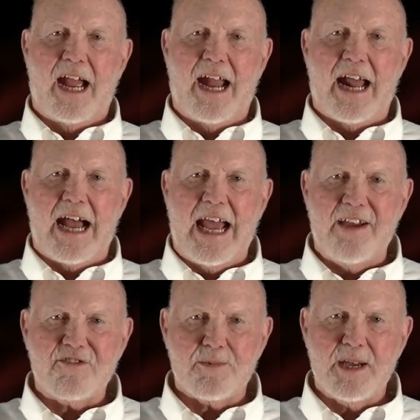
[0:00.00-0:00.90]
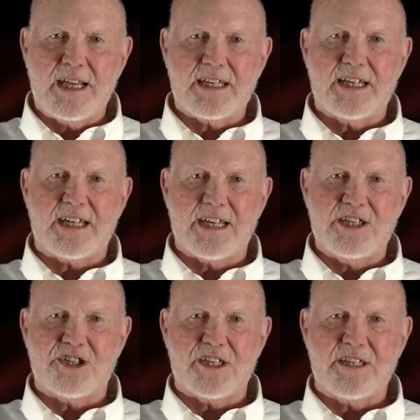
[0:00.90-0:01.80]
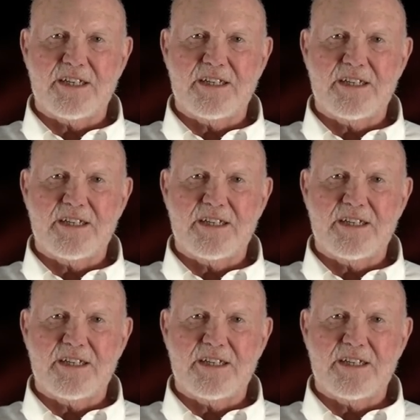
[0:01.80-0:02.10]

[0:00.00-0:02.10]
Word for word: and I have to make a decision,